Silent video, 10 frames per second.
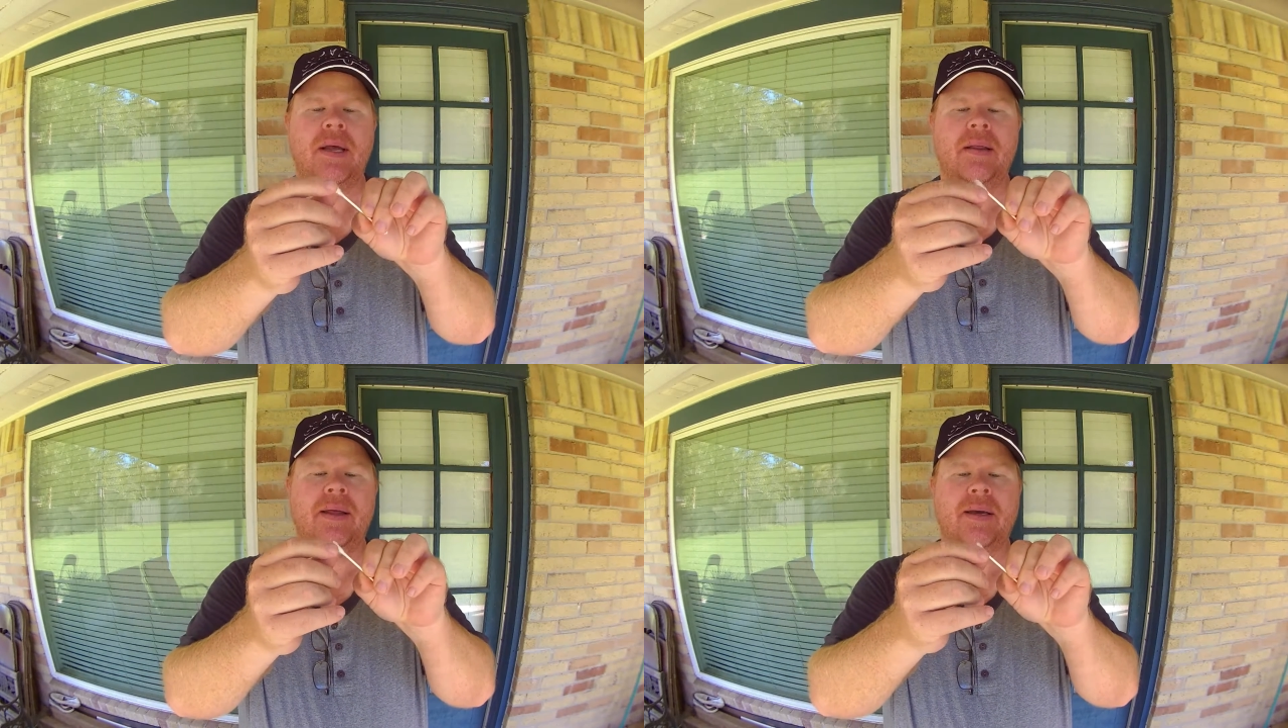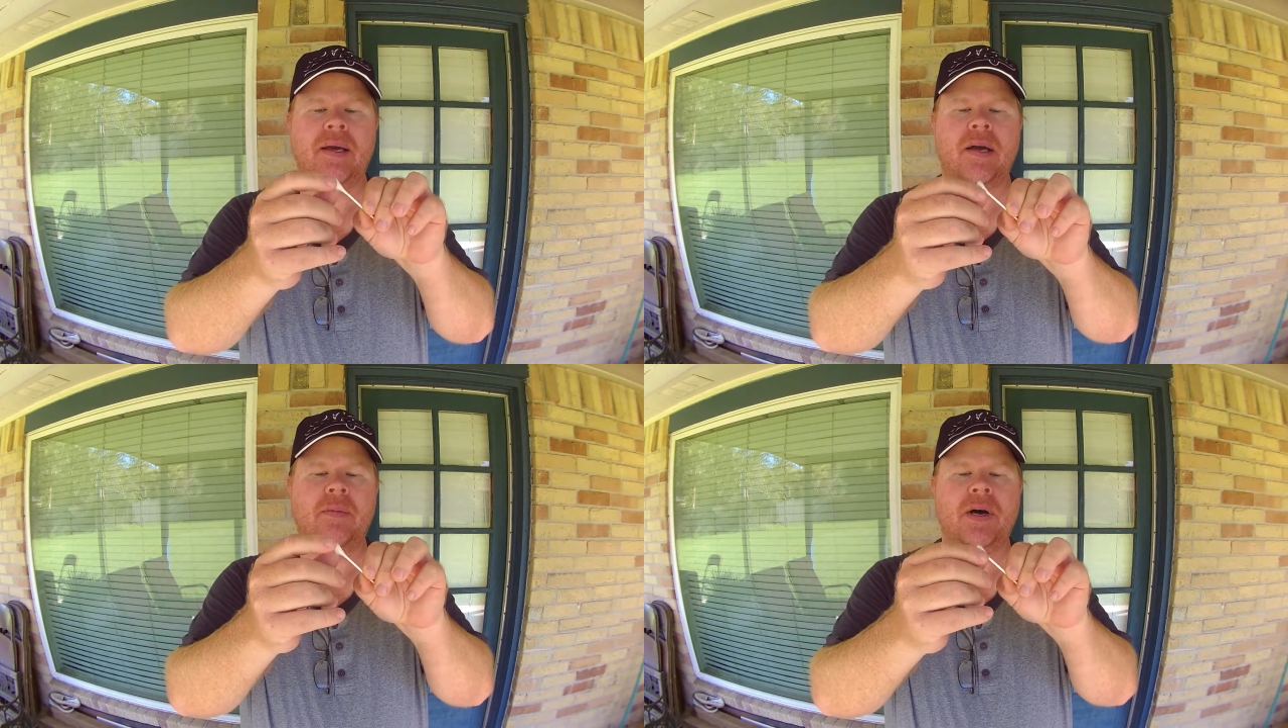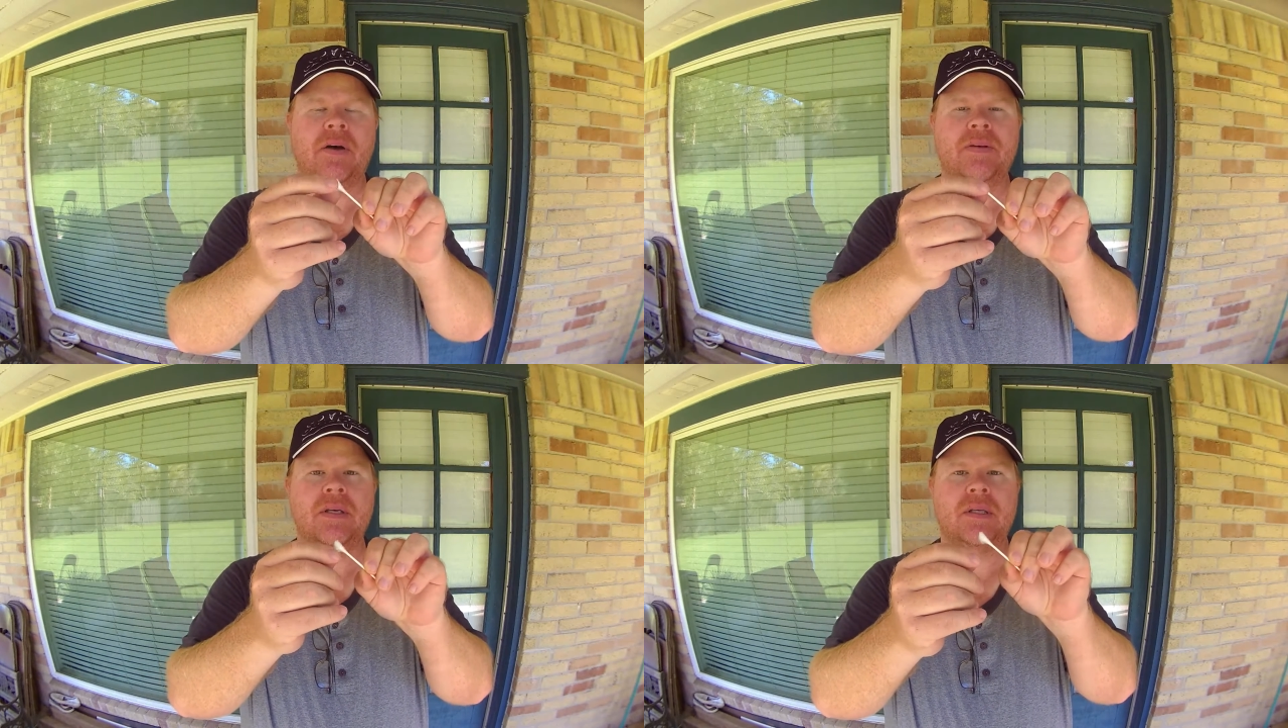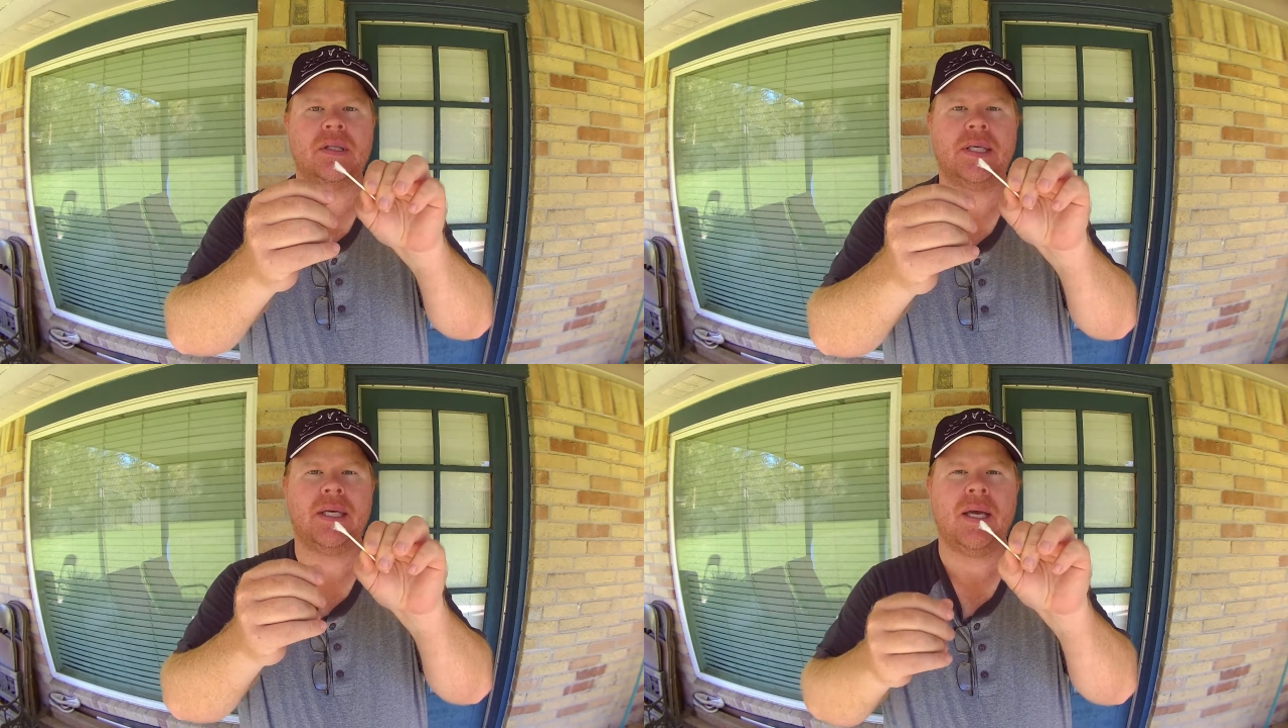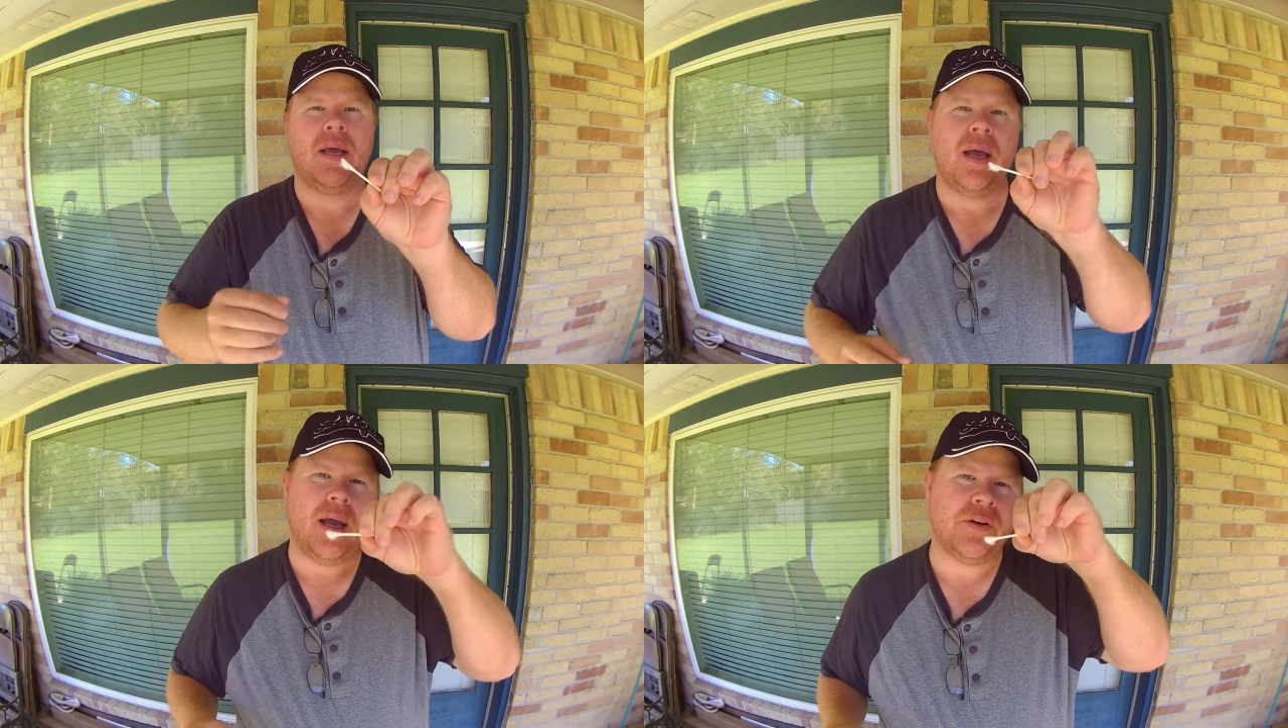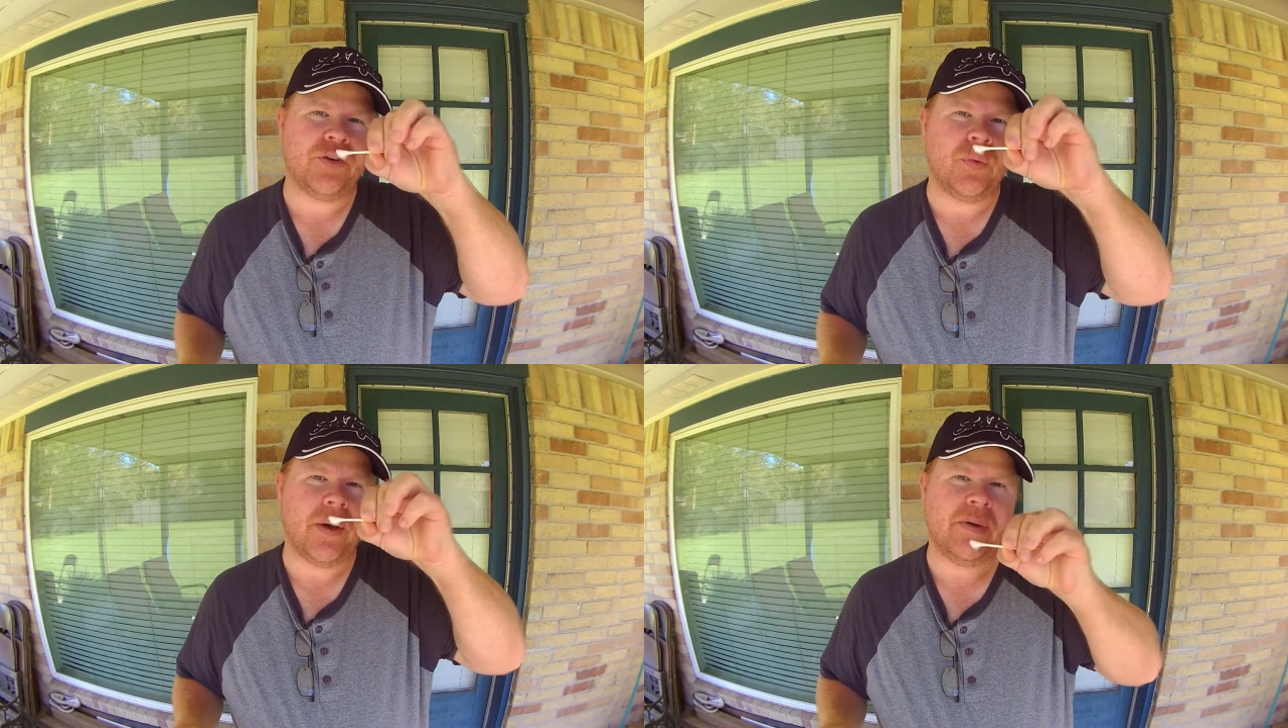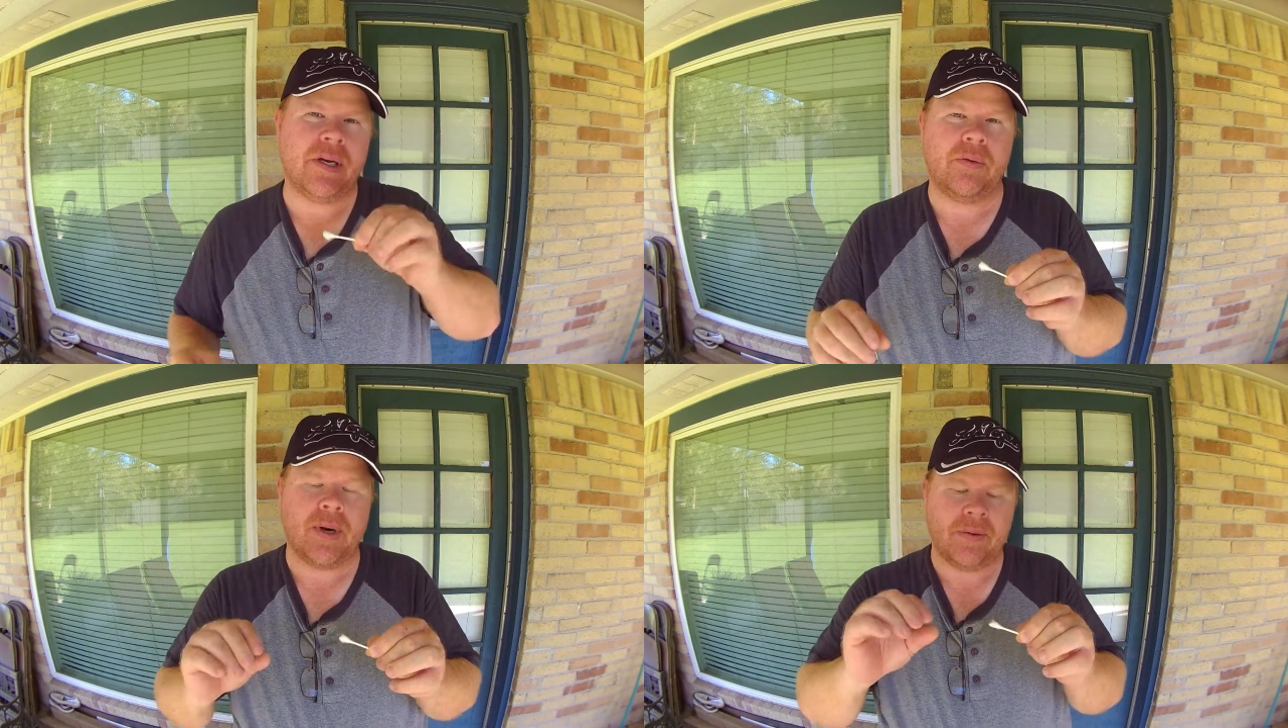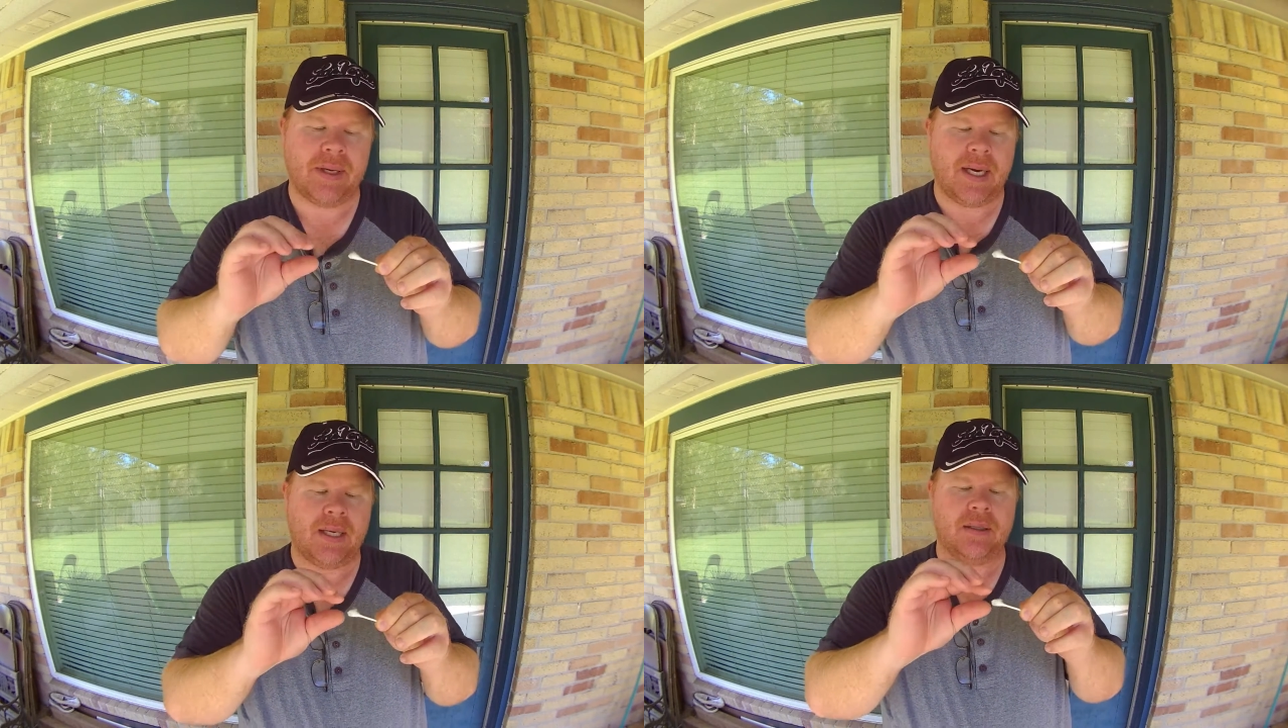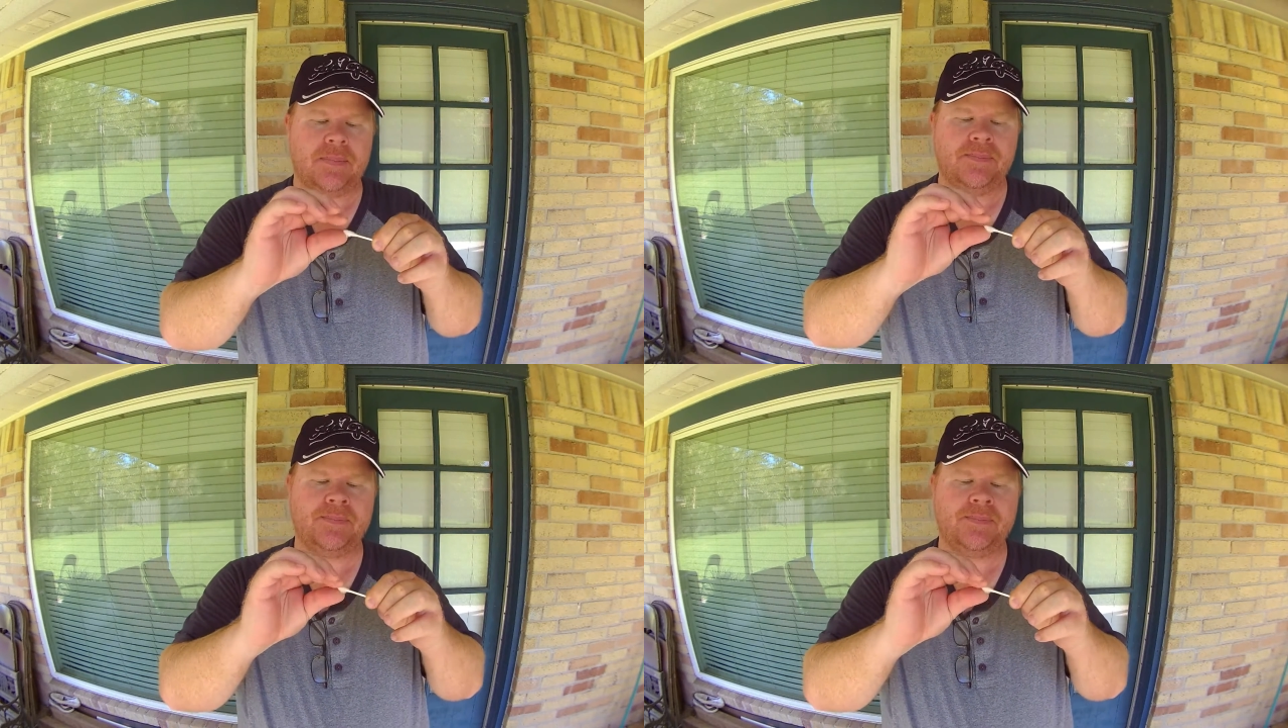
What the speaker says: that can come off easily as you're rubbing it around the eyelet.